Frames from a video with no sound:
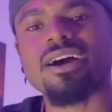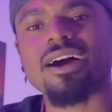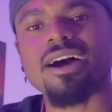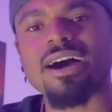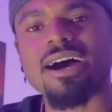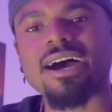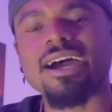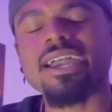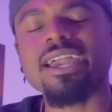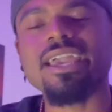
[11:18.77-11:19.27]

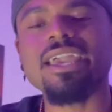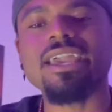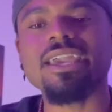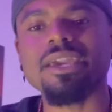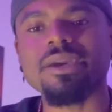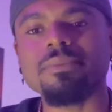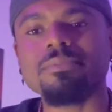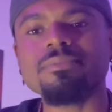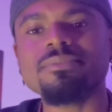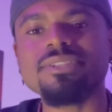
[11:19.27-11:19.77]

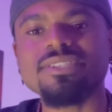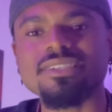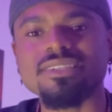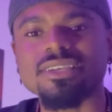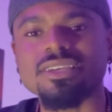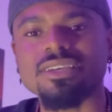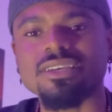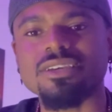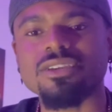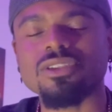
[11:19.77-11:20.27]

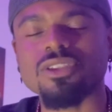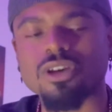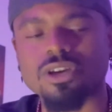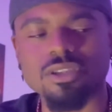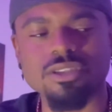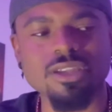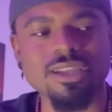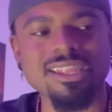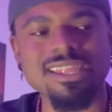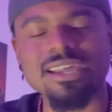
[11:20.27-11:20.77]
IMC,
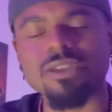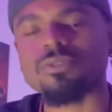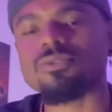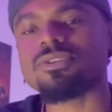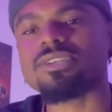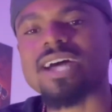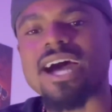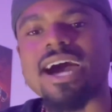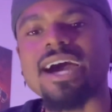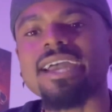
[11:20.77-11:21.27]
the
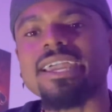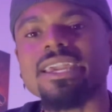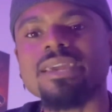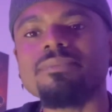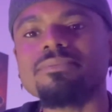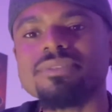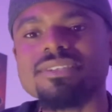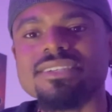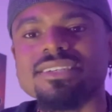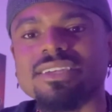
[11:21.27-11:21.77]
letters
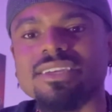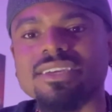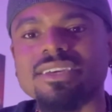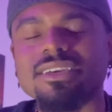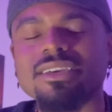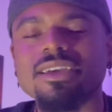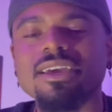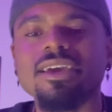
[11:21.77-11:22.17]
IMC